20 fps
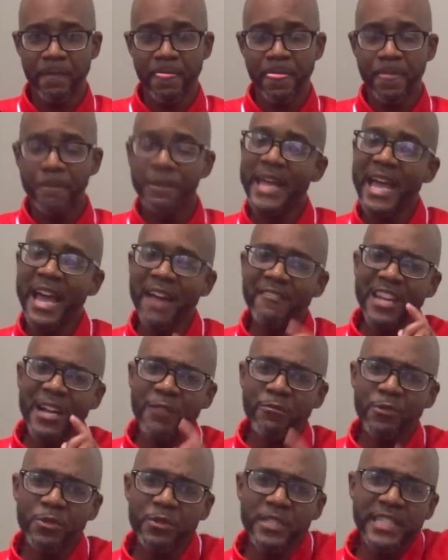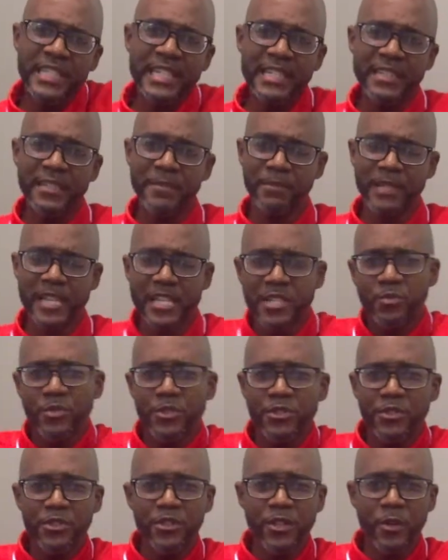But have that routine in place when
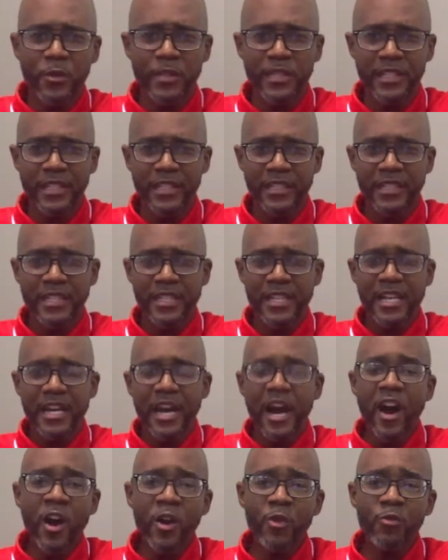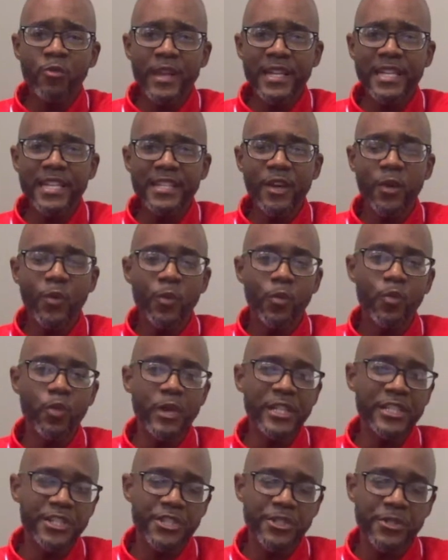you go in. Already know
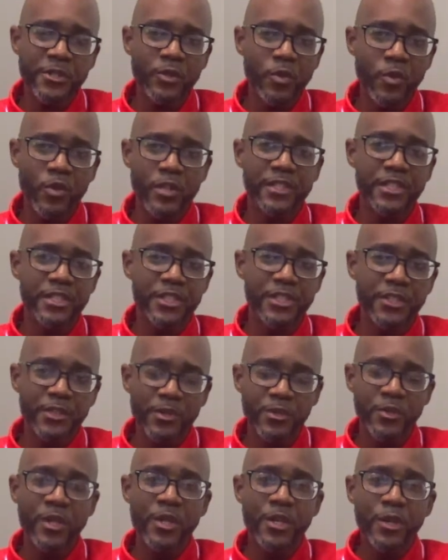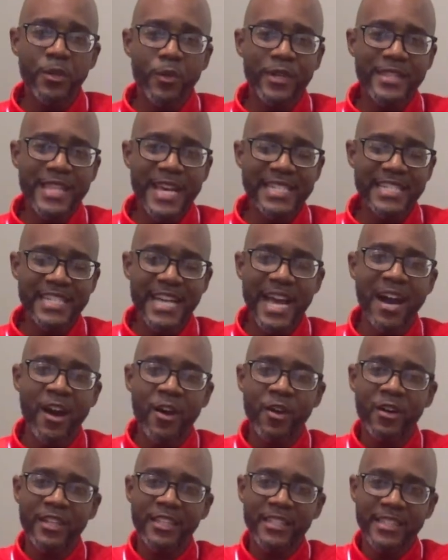what you're going to do when that
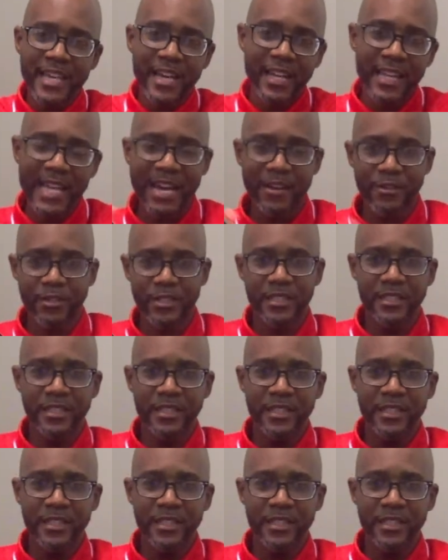child yell out.